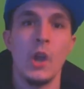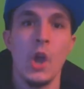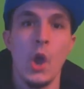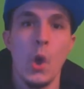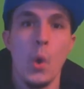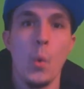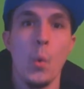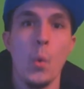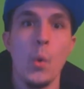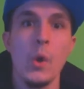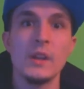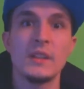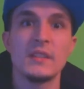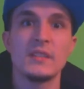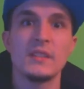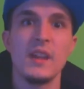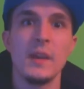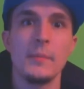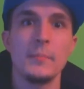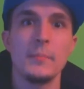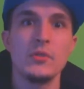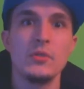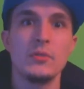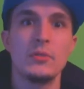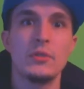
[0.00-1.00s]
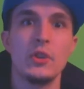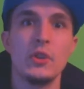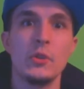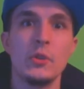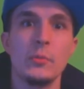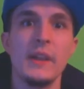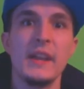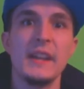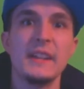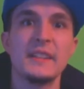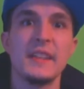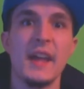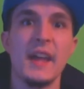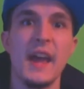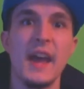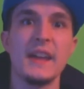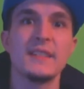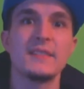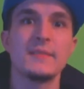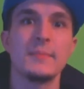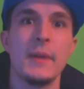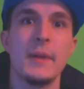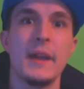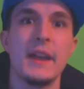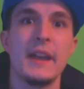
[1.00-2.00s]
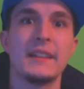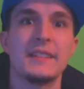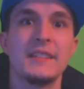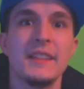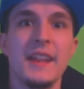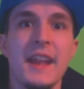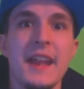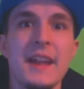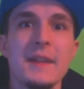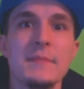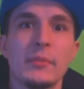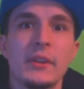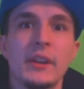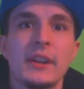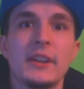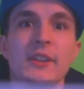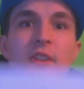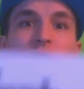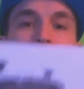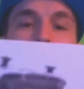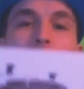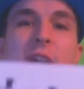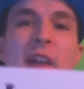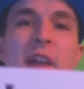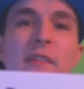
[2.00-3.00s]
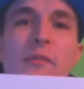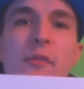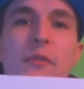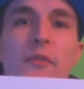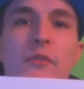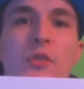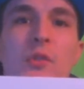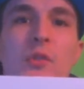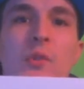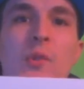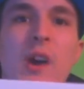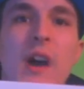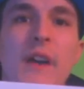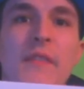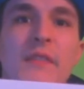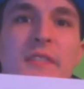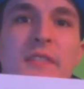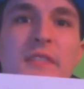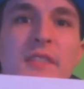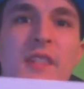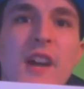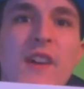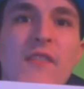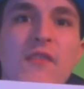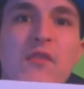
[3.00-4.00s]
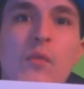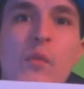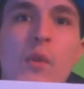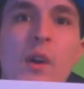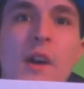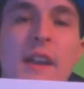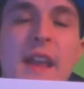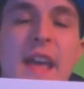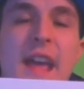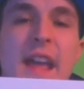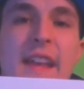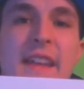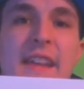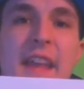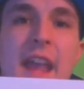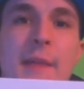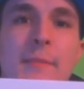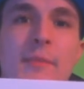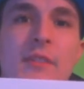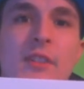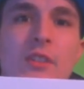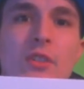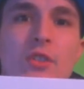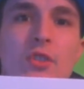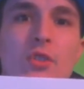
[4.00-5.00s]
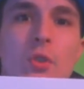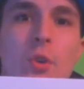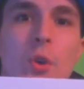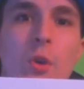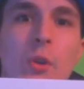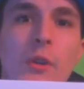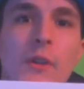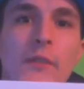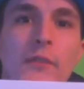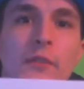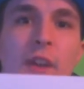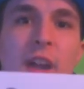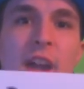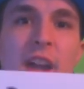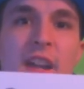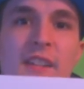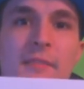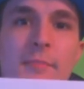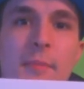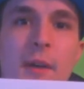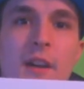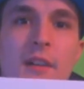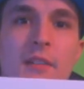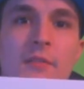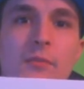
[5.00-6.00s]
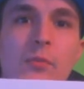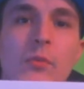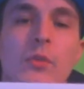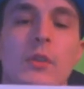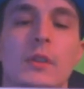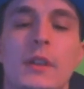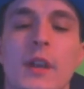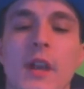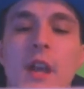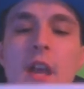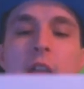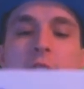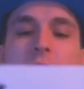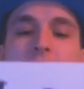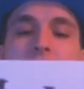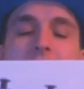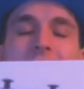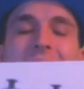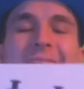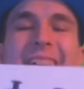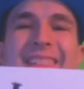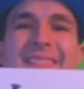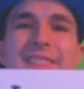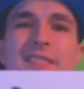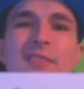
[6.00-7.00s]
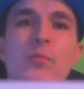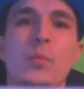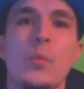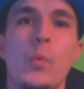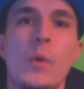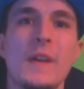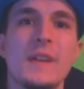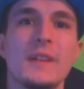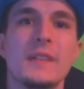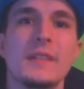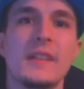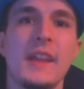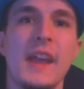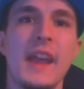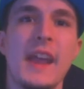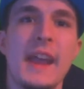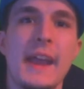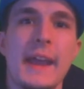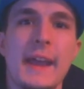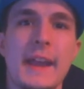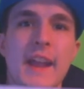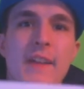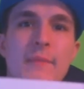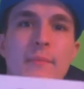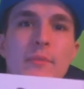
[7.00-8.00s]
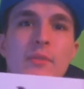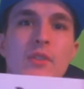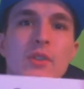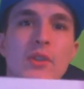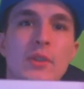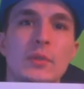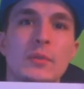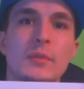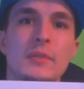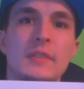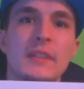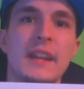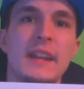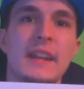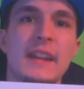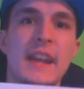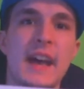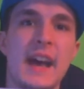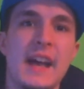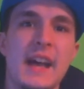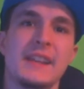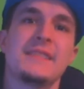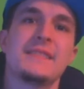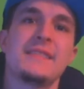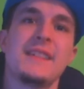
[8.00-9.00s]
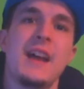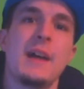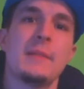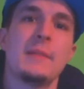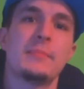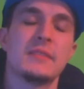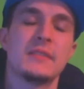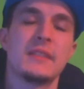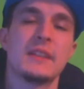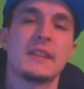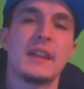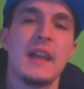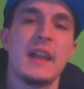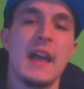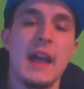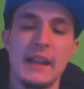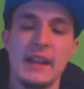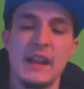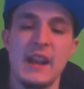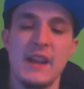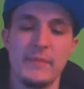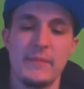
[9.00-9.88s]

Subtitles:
What's up YouTube, it's Iceman, and today I'm bringing you my review of the Scuf One gaming controller for Xbox One. Now I got this Wednesday and I've been using it non-stop since I got it.